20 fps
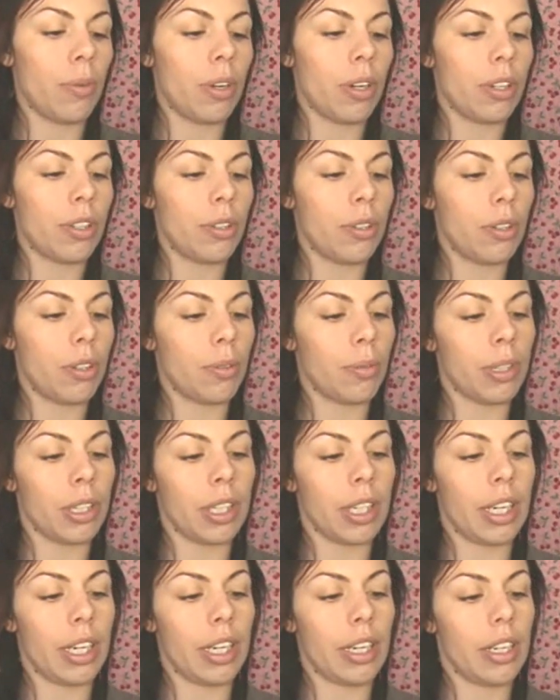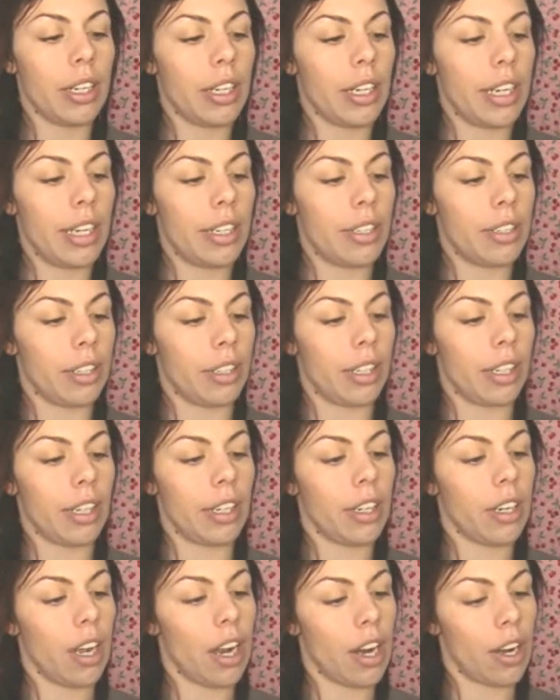You want to do it really
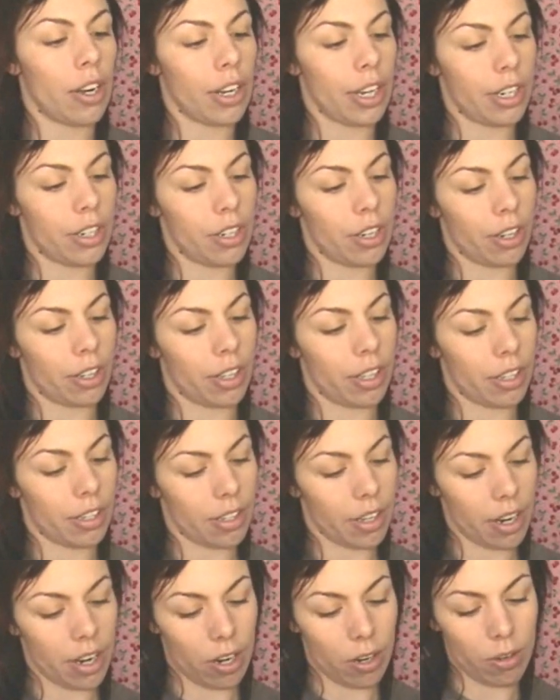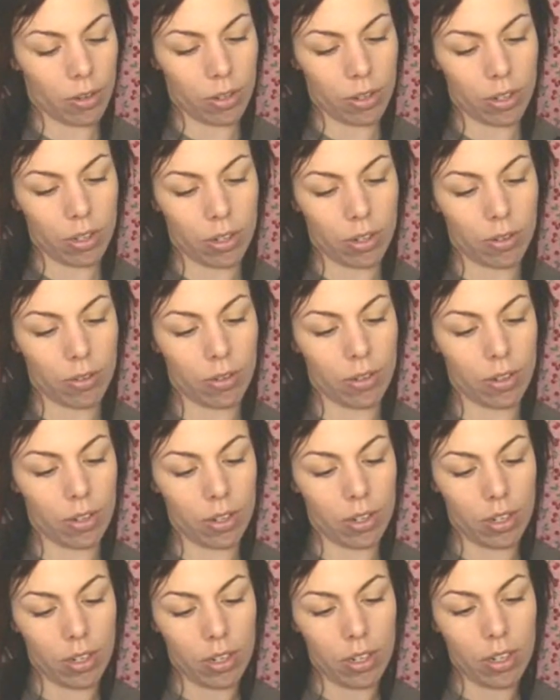easily. I already took this out, so
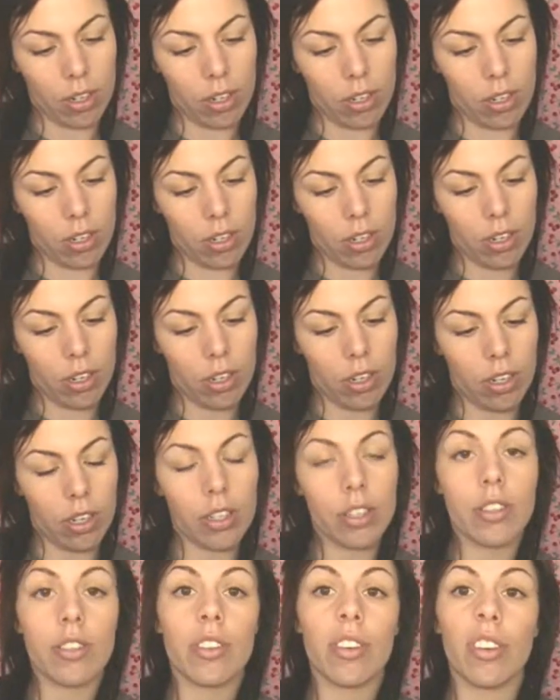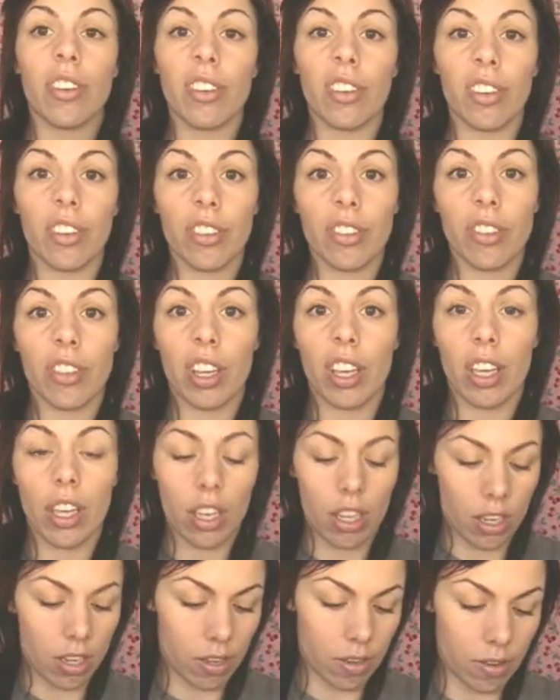it's still a little
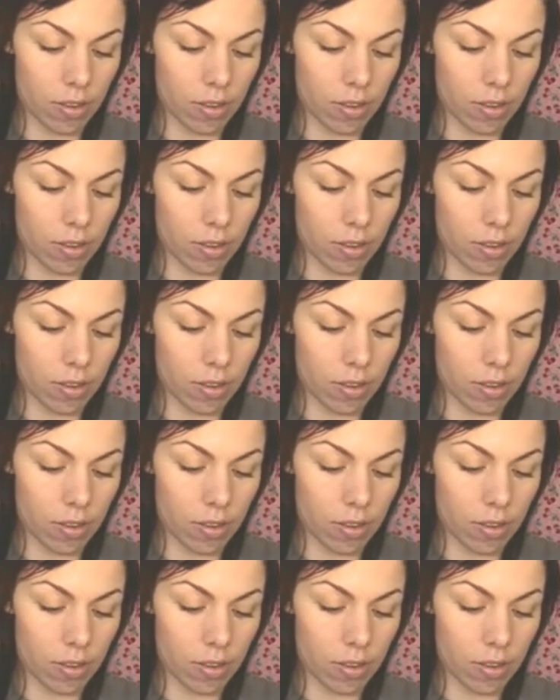sticky.